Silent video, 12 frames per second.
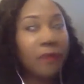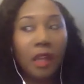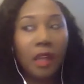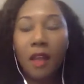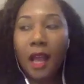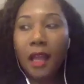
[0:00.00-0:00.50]

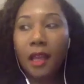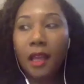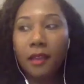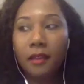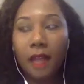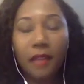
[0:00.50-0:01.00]

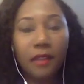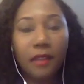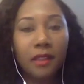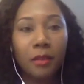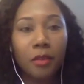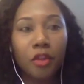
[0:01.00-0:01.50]
I, I did
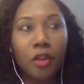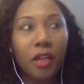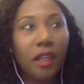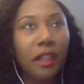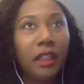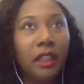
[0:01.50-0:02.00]
some
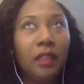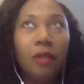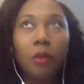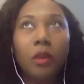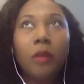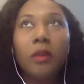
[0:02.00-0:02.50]
training,
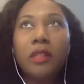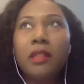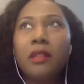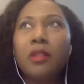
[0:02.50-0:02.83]
what was this,